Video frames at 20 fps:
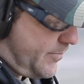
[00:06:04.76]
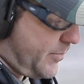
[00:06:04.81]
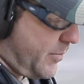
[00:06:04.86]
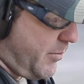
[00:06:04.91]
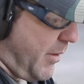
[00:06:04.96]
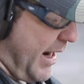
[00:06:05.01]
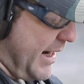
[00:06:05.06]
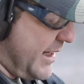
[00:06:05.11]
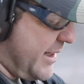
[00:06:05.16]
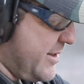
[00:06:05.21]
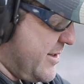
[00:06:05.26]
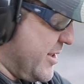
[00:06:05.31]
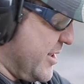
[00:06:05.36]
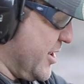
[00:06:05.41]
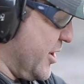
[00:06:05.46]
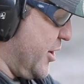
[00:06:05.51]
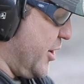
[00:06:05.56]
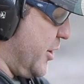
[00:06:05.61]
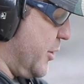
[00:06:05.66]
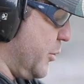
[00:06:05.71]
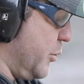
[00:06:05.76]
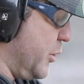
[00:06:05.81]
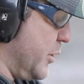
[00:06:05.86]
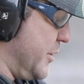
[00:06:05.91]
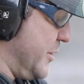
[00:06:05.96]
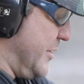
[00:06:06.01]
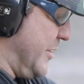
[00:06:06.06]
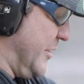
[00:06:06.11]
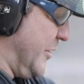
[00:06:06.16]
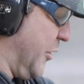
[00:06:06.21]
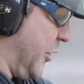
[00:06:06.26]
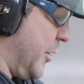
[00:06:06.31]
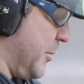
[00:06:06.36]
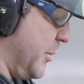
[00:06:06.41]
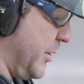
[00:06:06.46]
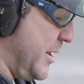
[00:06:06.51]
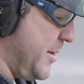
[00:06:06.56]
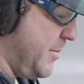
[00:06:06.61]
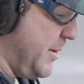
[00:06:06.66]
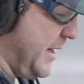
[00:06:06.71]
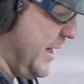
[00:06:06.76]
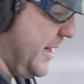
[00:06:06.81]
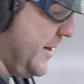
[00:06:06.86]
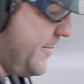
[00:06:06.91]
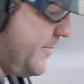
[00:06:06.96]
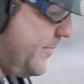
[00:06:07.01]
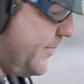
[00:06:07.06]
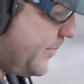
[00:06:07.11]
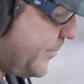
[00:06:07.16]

my concern would normally be